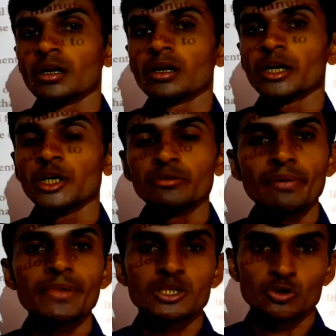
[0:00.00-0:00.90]

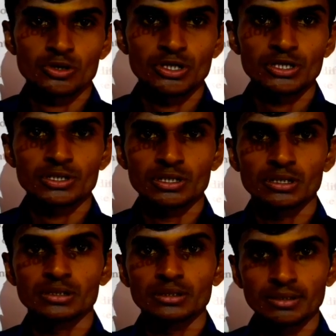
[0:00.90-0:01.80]
renewable sources,
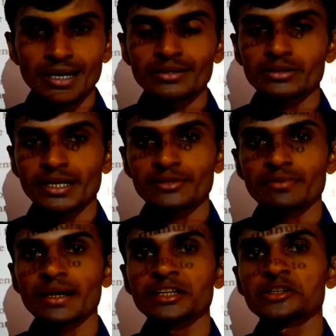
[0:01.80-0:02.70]
right? That's
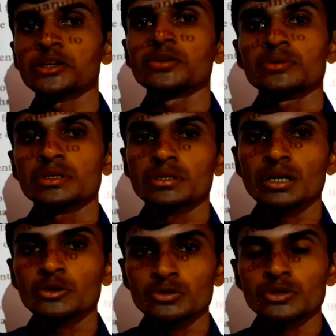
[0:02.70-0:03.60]
why it reduces
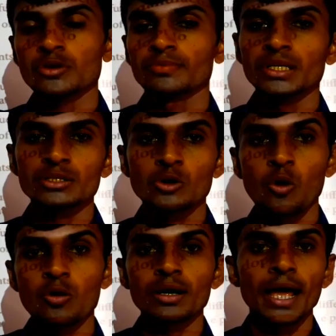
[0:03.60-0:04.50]
the usage of this
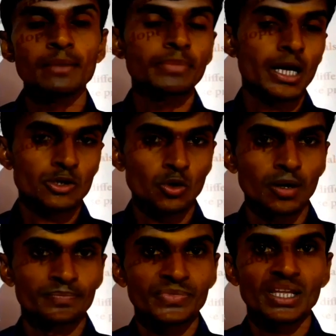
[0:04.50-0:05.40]
coal and petrol,
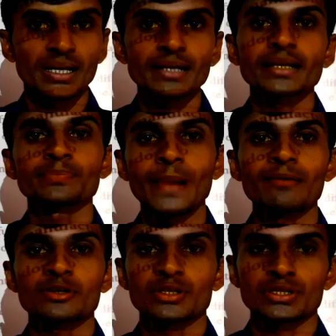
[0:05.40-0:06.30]
right, at
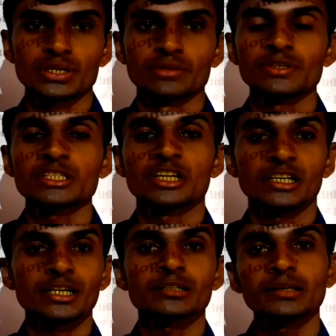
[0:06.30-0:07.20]
power station which
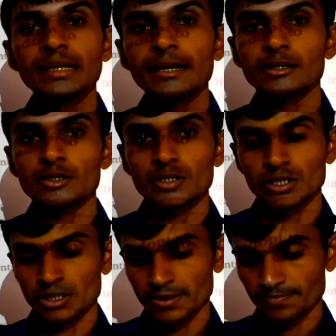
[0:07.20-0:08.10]
generates
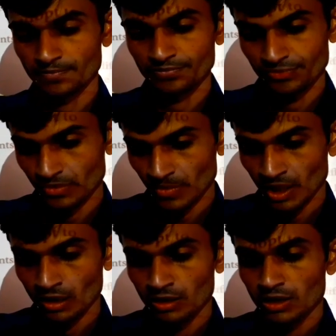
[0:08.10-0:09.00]
electricity.
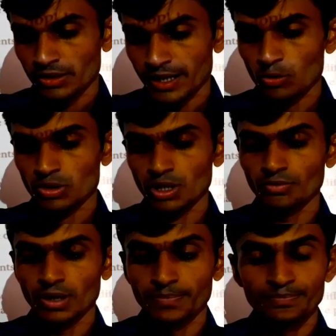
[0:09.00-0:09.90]
Now third
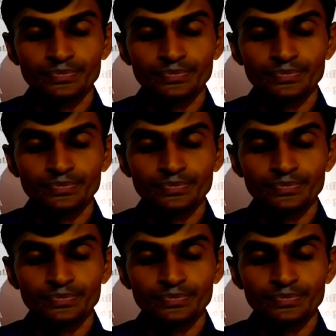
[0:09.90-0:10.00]
one,